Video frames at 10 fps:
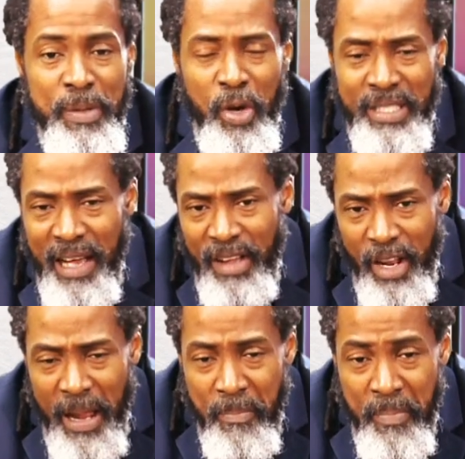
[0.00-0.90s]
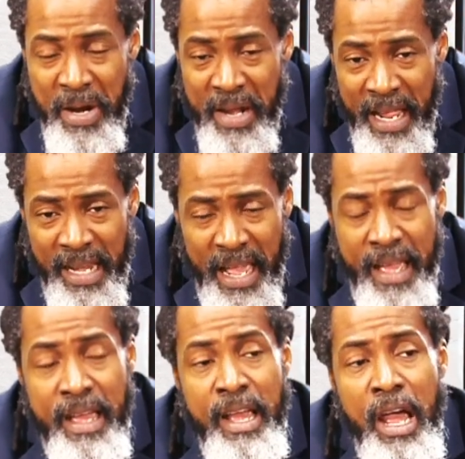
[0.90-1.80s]
because you have a lot of burning there.
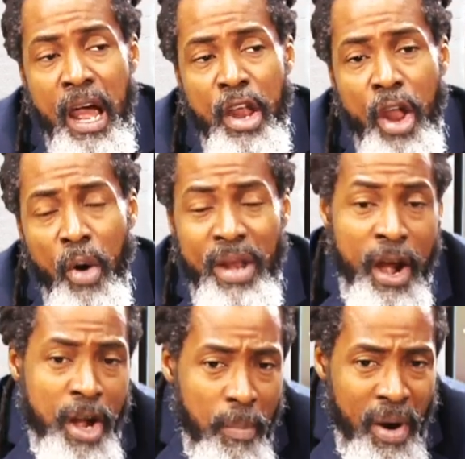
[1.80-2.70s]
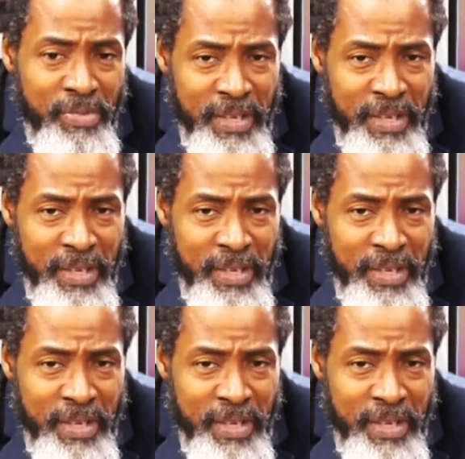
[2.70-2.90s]
Now, there are a number of